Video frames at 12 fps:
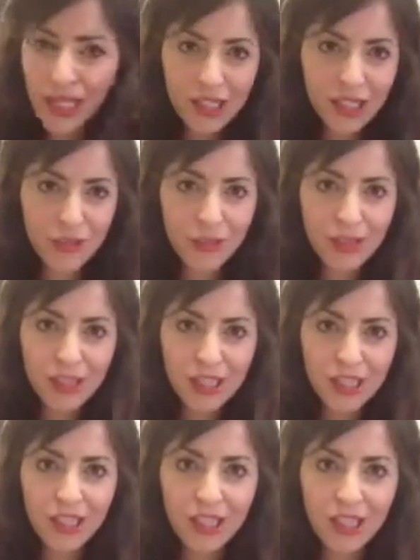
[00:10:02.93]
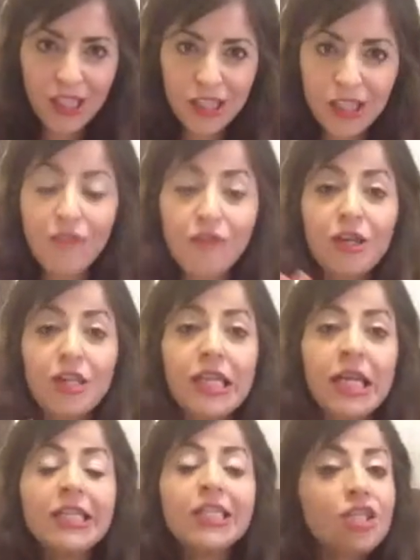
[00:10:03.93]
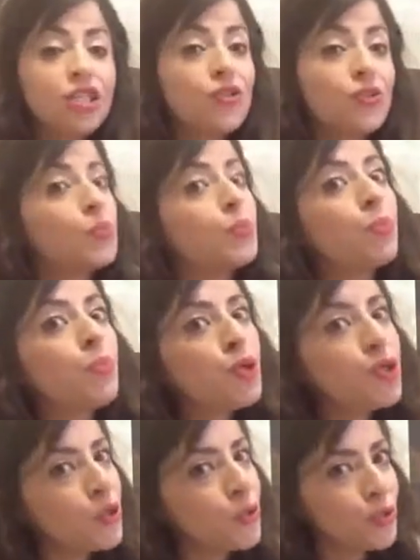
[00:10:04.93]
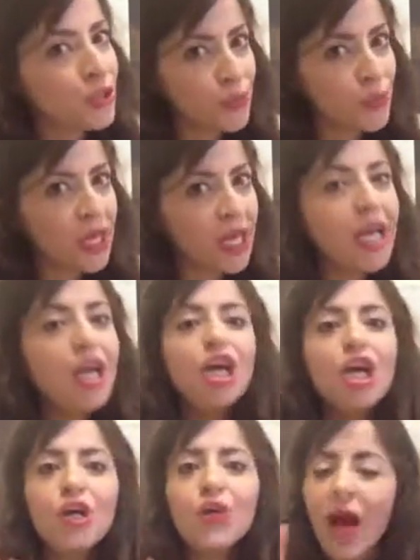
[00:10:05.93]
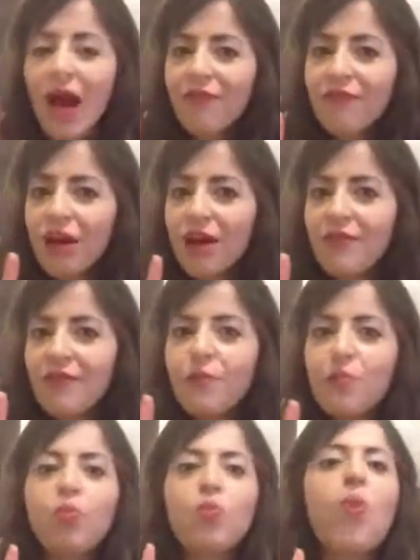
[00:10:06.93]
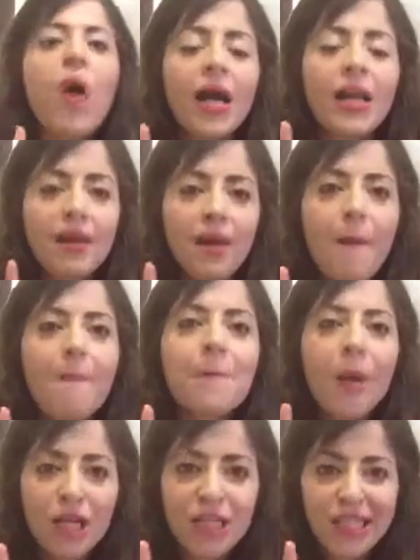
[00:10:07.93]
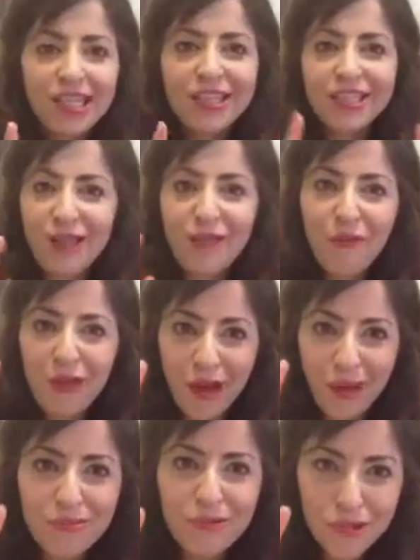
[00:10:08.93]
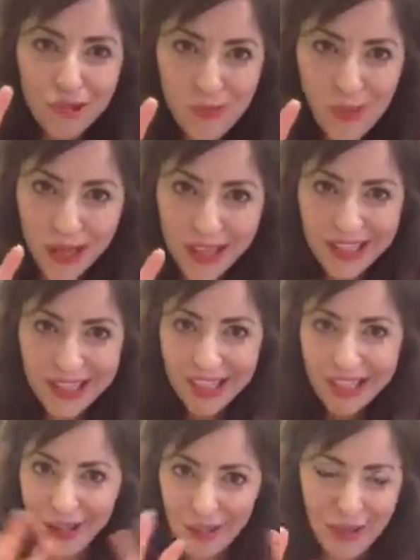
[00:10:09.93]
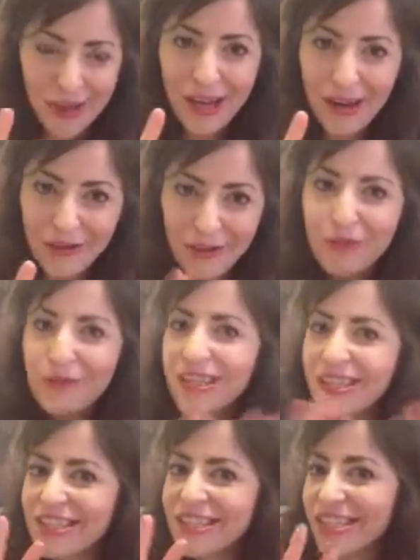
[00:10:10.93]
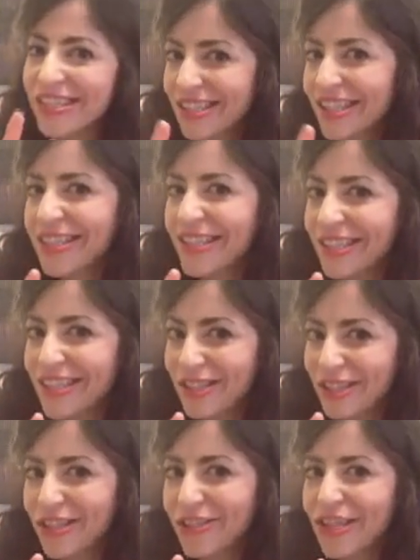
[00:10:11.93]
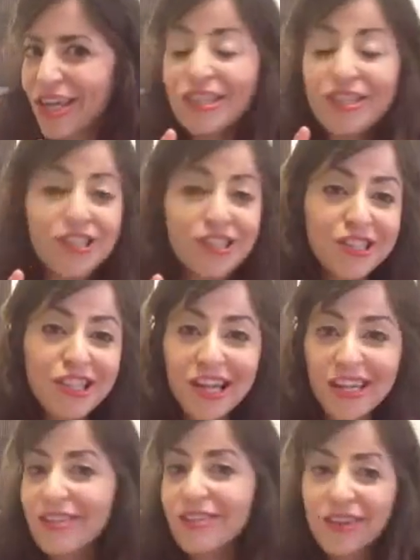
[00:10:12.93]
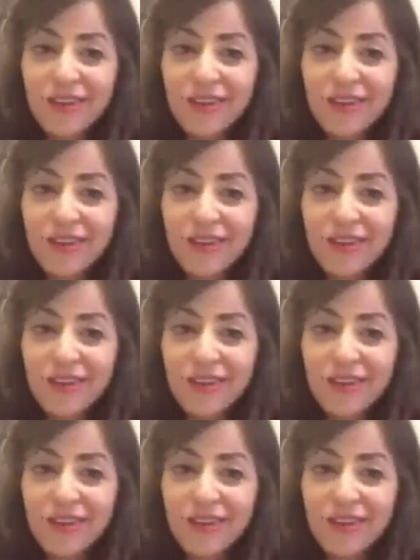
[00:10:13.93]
years experience in the nursing field, and she knows bukus, okay? You have to have one body, because if become two bodies, like three of you, then it's not a studying session, okay? It's just like,